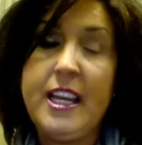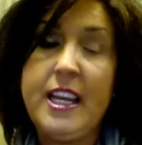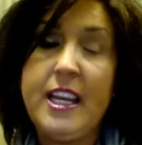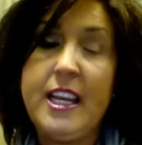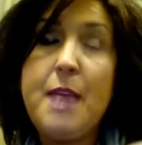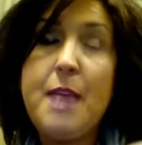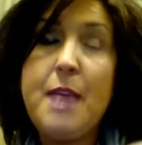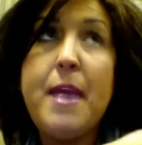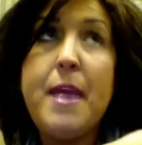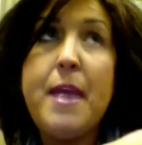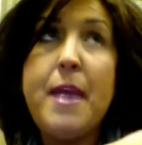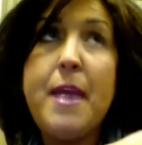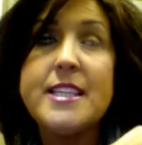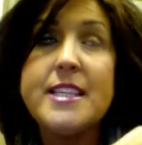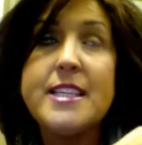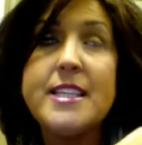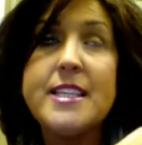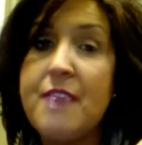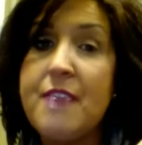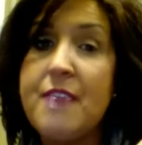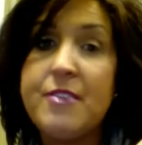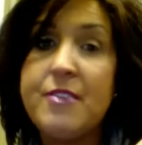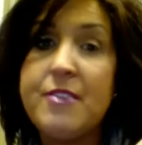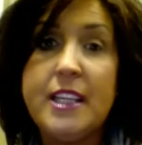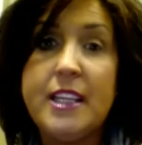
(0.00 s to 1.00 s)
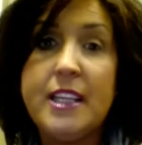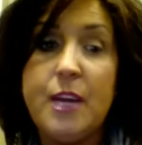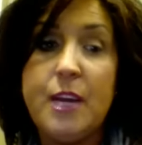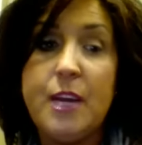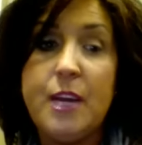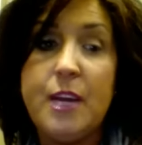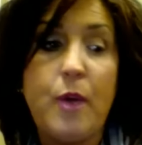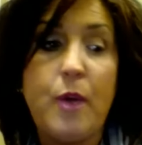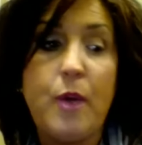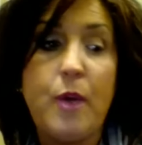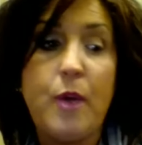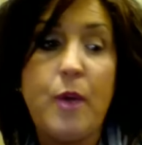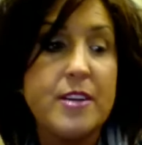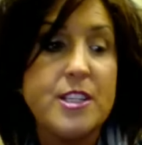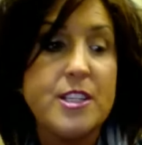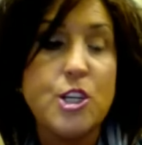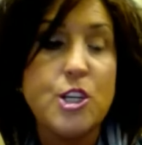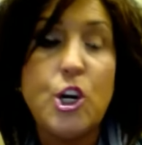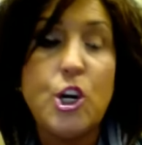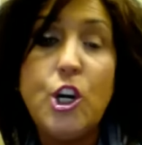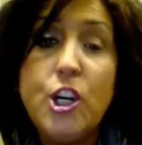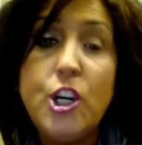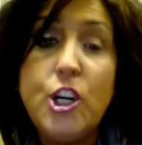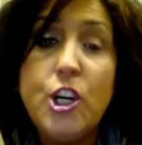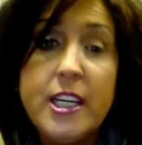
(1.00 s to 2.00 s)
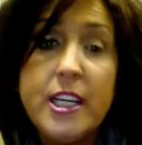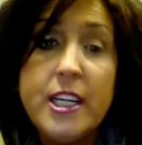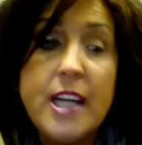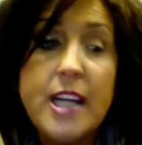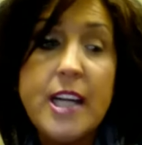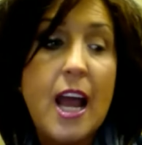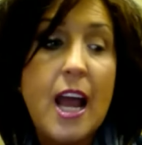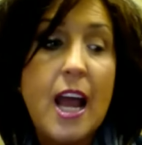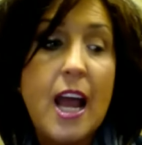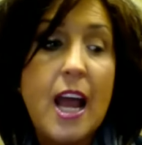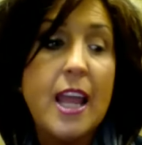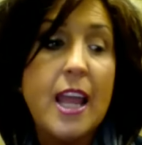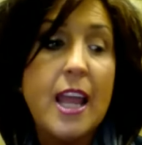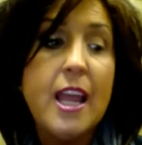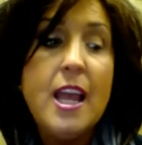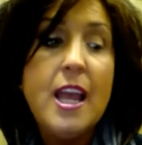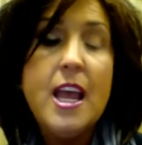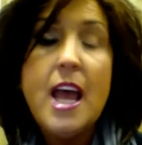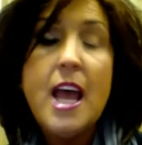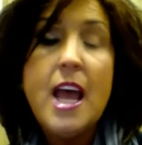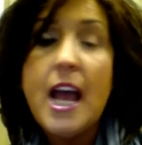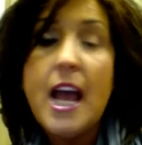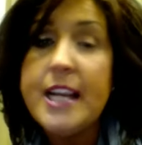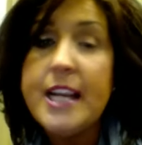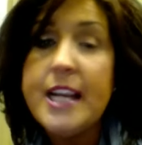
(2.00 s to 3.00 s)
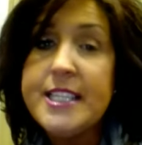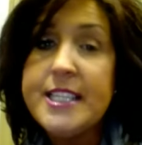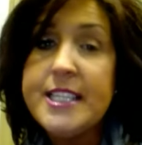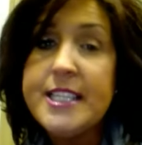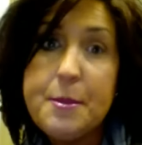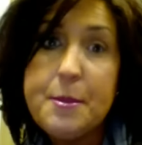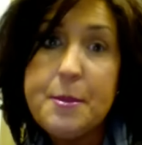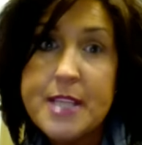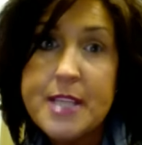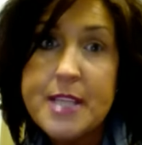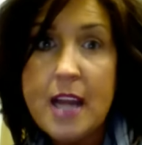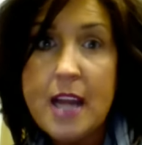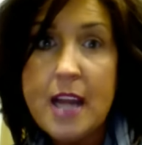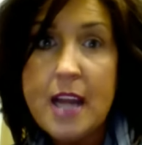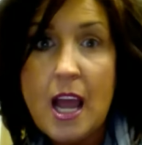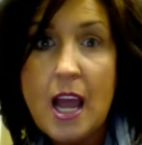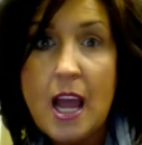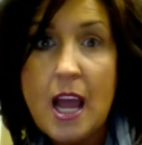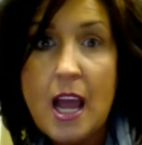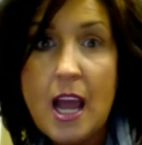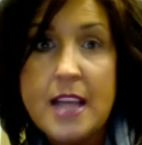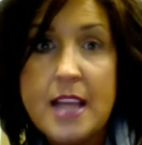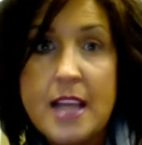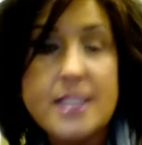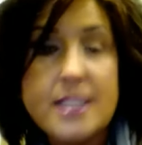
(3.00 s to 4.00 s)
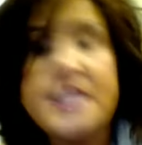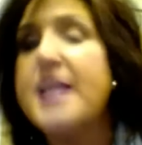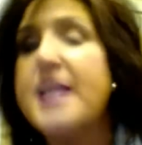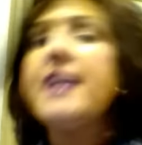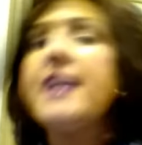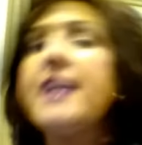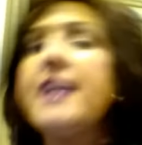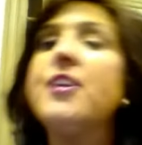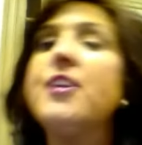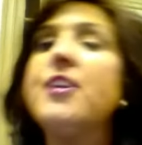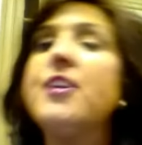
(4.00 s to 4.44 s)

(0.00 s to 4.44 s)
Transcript: It makes every lid, whether it's a hooded eye, a deep set eye, a standard